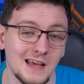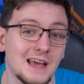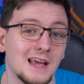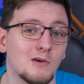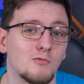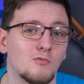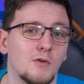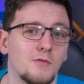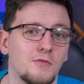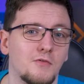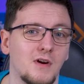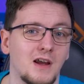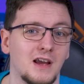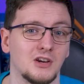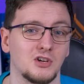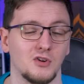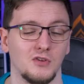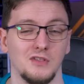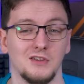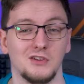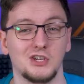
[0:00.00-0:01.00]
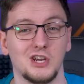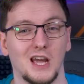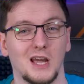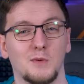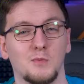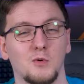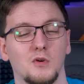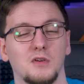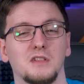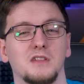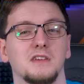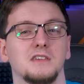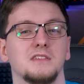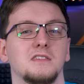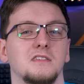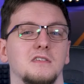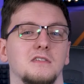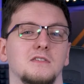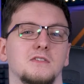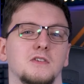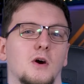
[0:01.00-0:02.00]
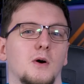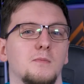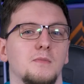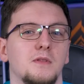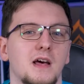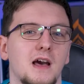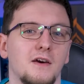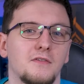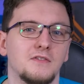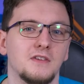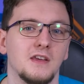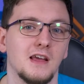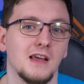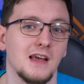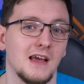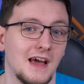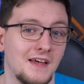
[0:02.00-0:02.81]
hit Refresh on the checkpoint list in the top left,